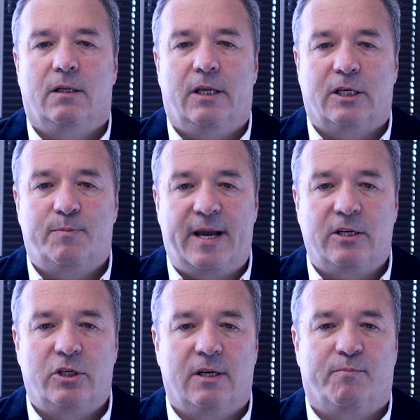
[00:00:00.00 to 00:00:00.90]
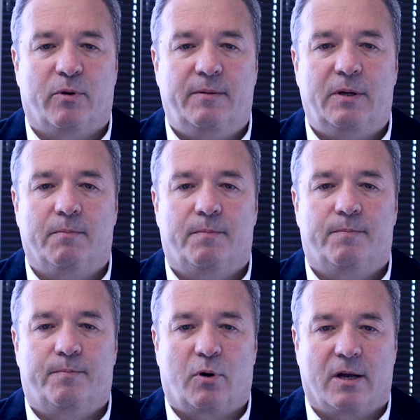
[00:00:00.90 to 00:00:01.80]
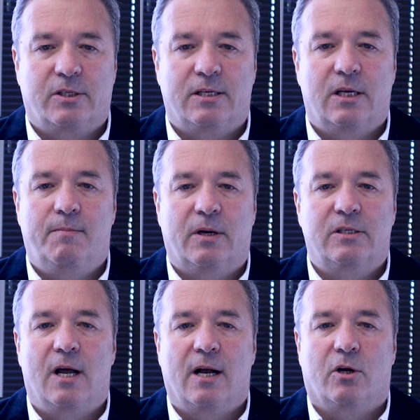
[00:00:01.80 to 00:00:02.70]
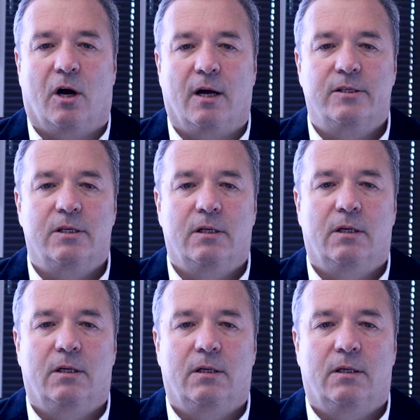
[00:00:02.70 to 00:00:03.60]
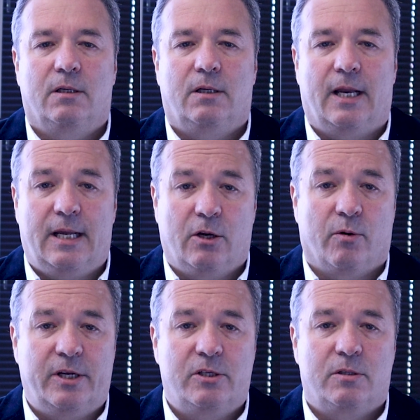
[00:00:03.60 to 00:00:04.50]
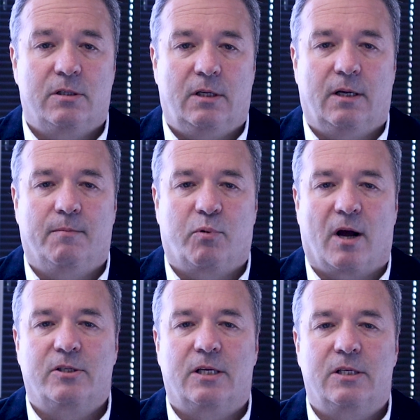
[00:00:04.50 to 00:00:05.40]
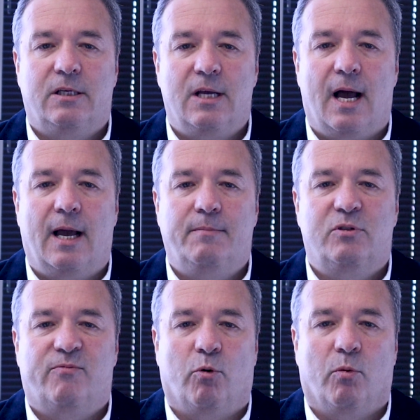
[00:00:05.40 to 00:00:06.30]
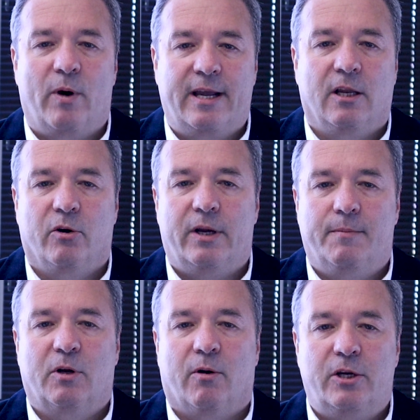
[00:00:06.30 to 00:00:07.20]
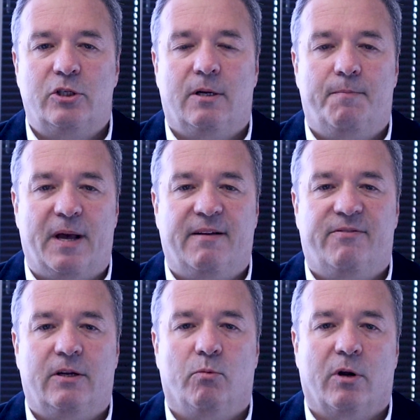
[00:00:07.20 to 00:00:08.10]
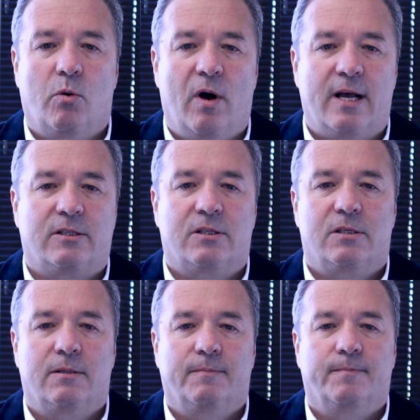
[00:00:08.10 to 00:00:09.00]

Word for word: The expansion of premium processing must not cause an increase in processing times for regular immigration benefit requests.